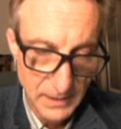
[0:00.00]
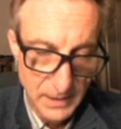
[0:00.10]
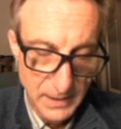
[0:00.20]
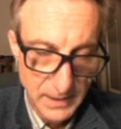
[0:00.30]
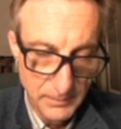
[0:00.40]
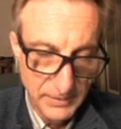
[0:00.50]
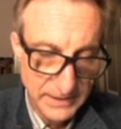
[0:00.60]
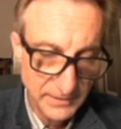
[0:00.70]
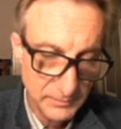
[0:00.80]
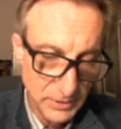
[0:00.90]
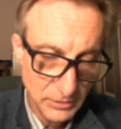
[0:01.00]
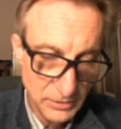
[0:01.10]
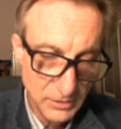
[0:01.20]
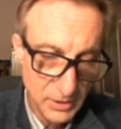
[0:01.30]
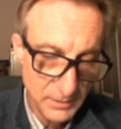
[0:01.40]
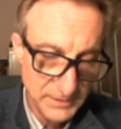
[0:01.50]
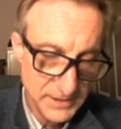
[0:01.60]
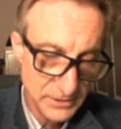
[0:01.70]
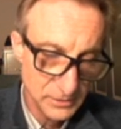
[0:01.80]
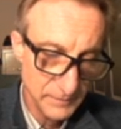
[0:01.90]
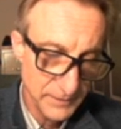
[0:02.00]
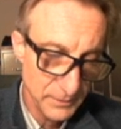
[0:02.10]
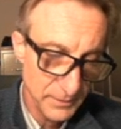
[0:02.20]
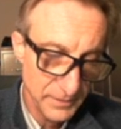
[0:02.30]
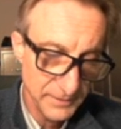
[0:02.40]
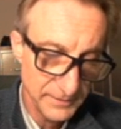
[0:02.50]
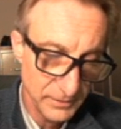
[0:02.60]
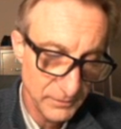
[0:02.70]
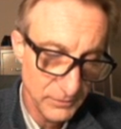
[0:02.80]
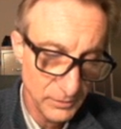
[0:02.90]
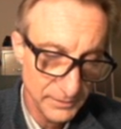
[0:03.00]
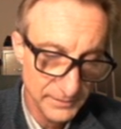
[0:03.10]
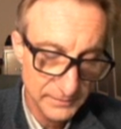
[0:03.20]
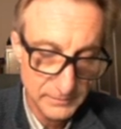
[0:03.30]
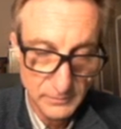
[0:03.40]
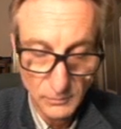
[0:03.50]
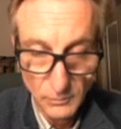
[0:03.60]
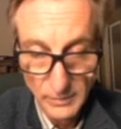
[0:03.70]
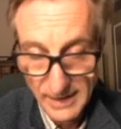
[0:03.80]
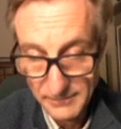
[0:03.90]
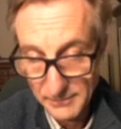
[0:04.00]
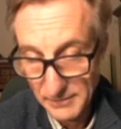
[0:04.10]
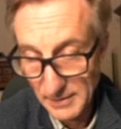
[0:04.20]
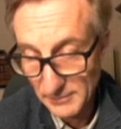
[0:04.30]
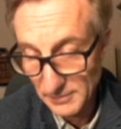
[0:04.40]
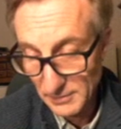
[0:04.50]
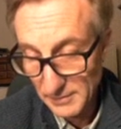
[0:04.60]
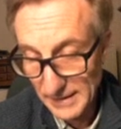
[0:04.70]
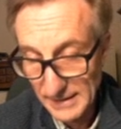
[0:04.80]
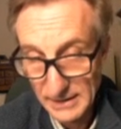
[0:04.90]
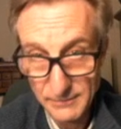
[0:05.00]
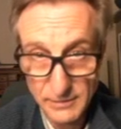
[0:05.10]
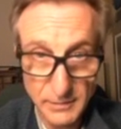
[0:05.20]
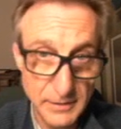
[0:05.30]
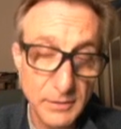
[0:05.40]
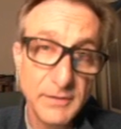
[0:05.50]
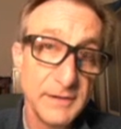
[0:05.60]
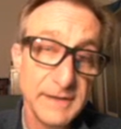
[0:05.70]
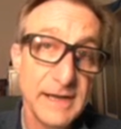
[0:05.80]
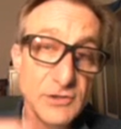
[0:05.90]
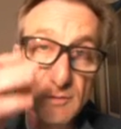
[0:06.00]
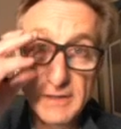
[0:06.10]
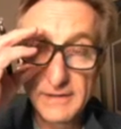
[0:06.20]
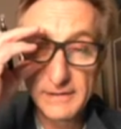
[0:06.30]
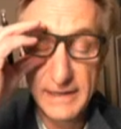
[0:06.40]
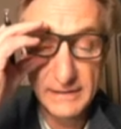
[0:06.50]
In practice, we could call the potential of the earth 0 volts. We have the freedom to do that, even though the earth is actually slightly